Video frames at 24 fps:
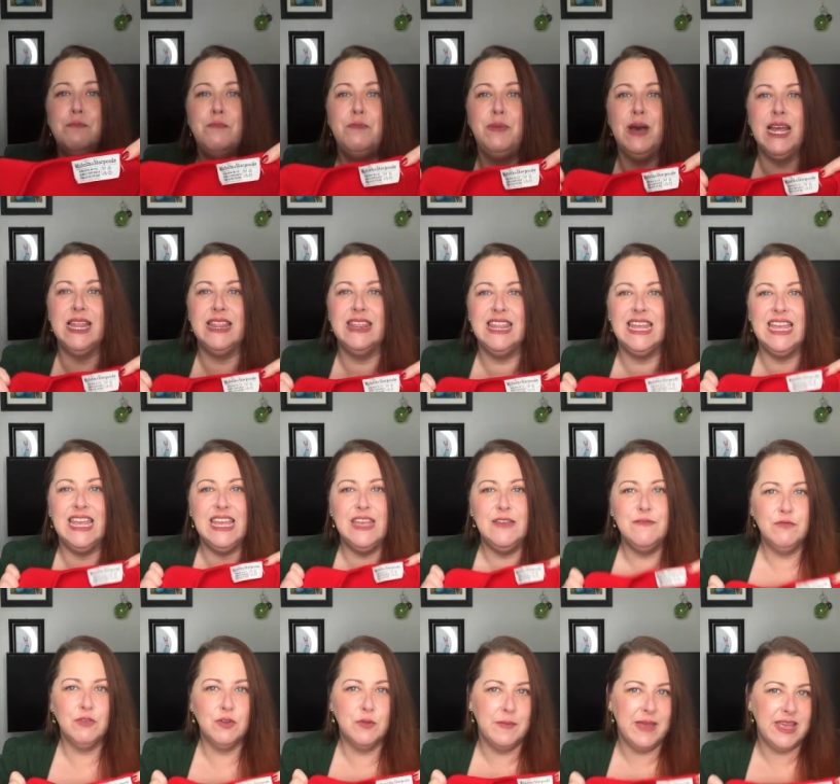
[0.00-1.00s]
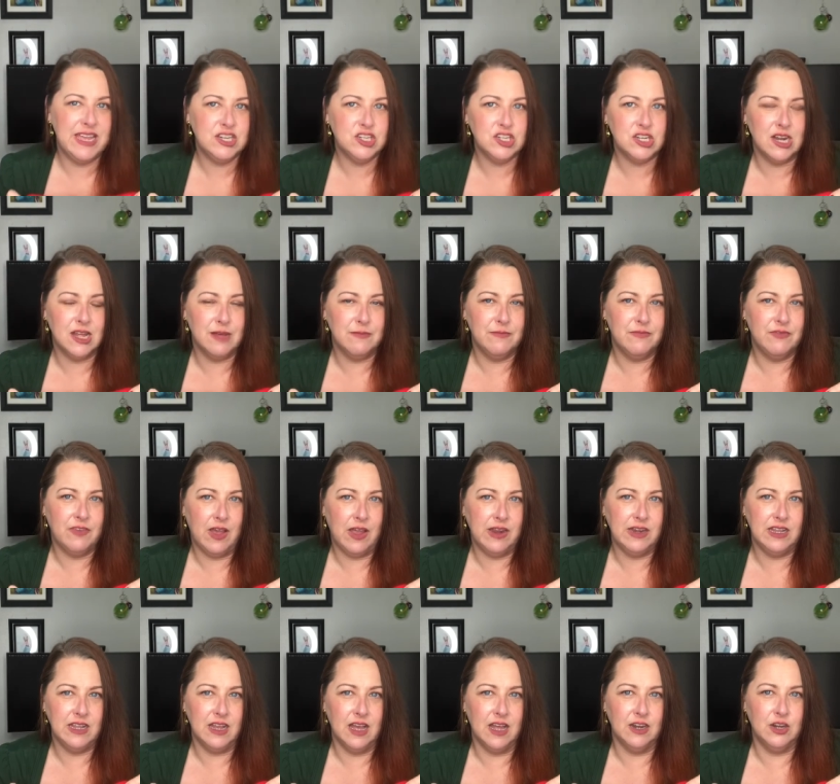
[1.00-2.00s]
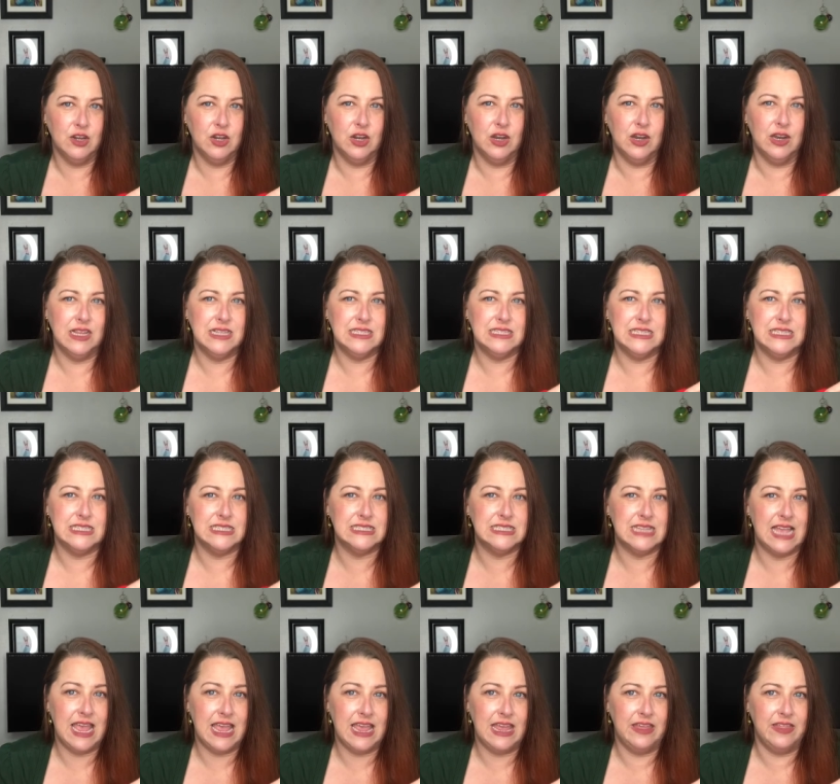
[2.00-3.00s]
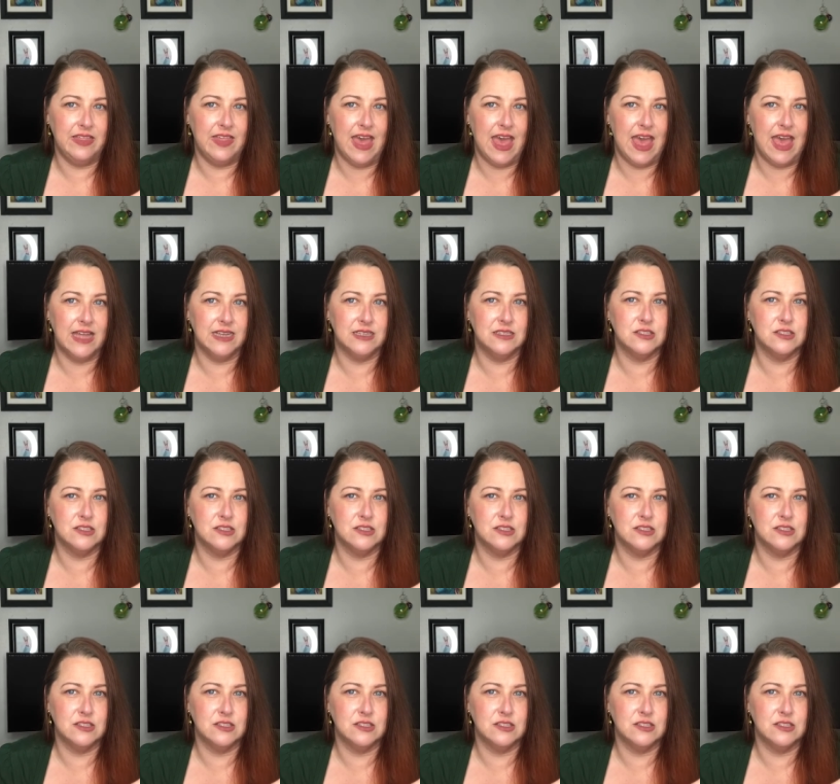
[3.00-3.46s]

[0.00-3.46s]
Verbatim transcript: but the information I'm finding on her isn't saying that.